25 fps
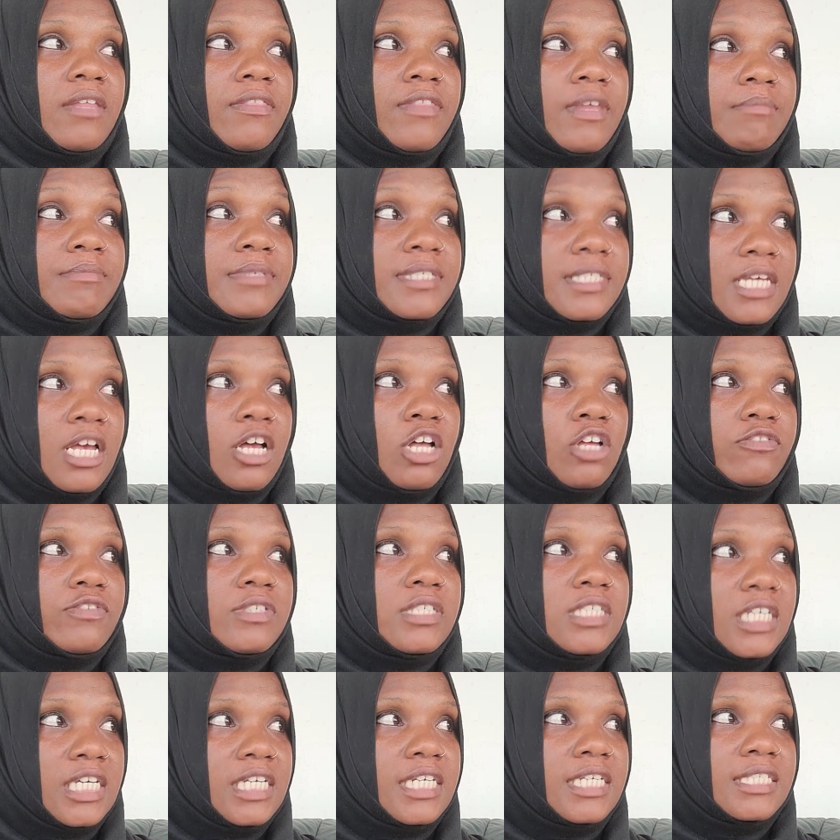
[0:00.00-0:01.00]
themselves
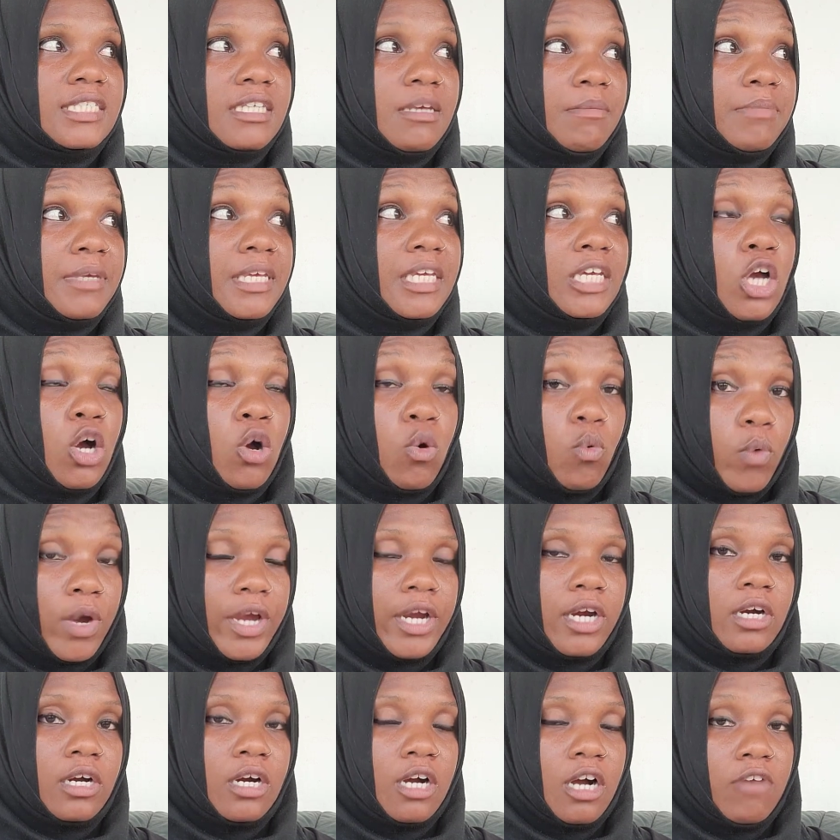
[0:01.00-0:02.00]
needed to be
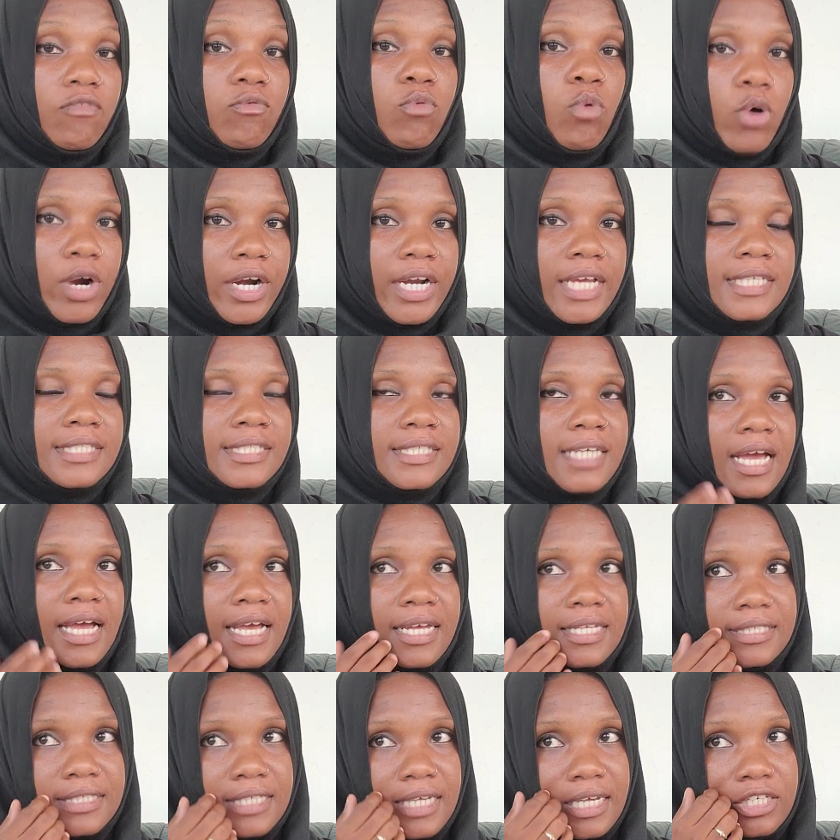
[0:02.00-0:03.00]
aware of warning
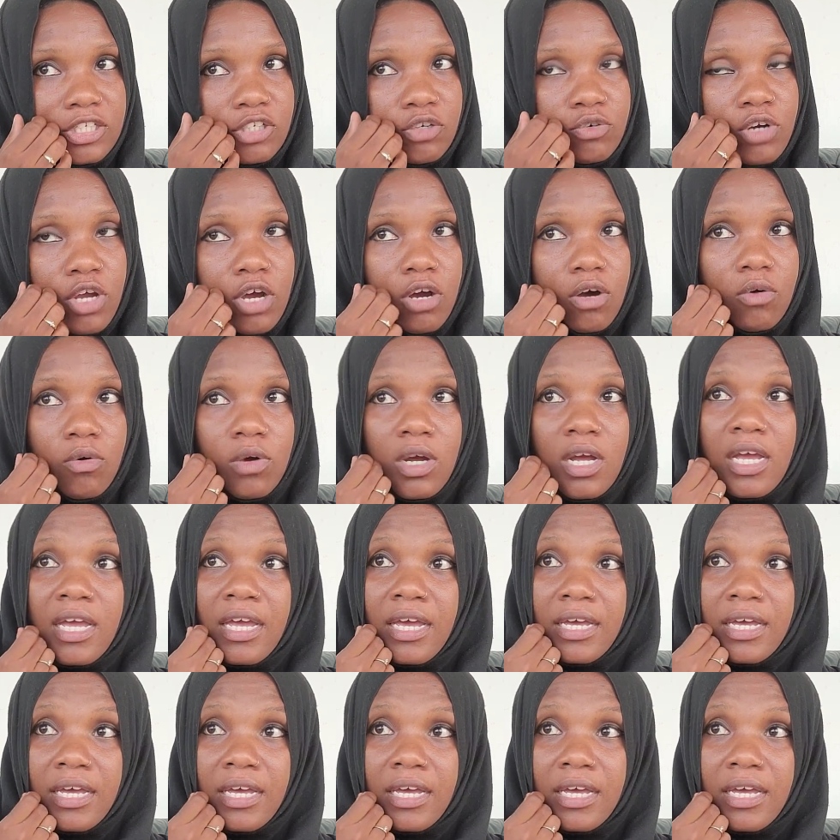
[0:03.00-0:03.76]
signs, you know,